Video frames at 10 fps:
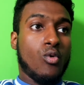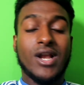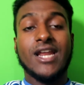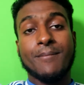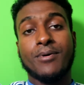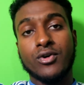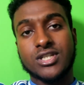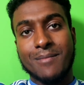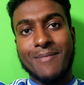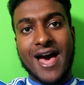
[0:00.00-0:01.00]
William
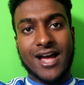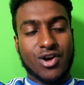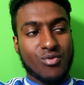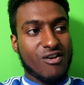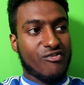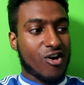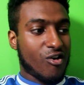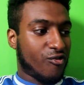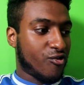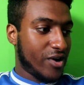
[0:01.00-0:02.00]
pulls it back with
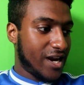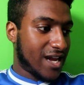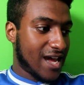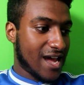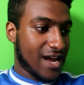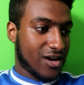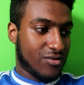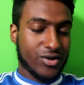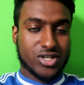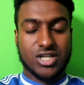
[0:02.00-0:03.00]
a free
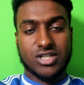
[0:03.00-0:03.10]
kick, which